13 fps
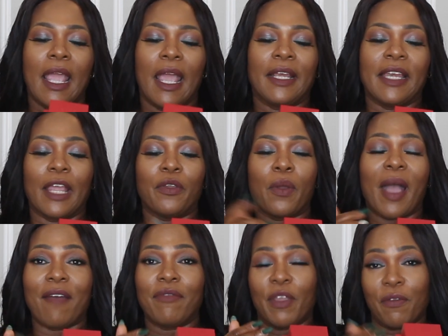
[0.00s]
and then you
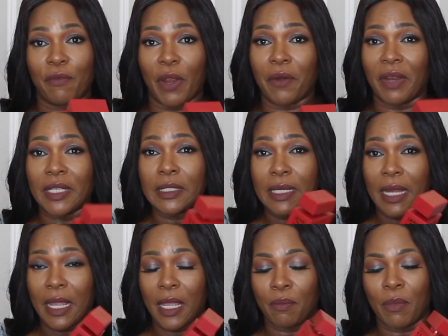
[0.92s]
have the fragrance
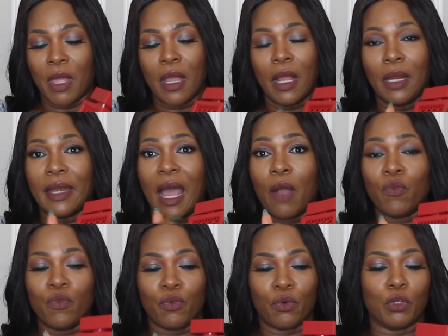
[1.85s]
name
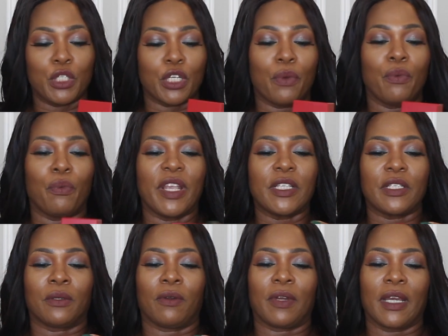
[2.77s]
Now Rouge
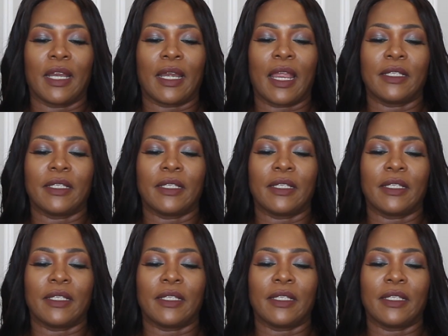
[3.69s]
written on it.